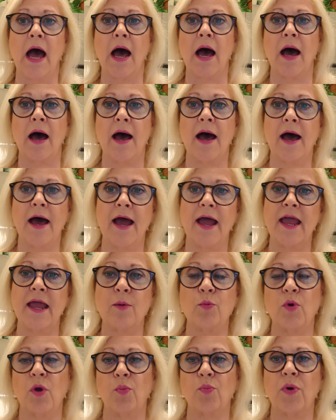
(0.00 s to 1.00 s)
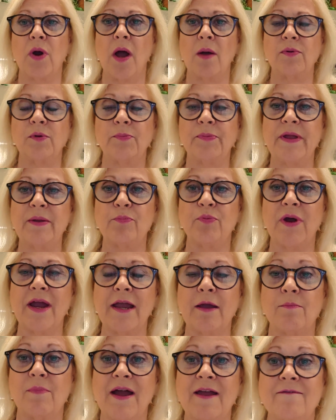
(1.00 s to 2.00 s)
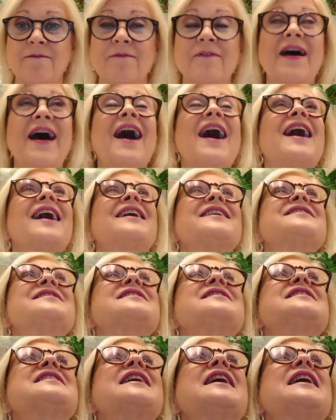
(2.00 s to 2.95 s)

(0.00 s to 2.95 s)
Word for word: I will probably break my fast.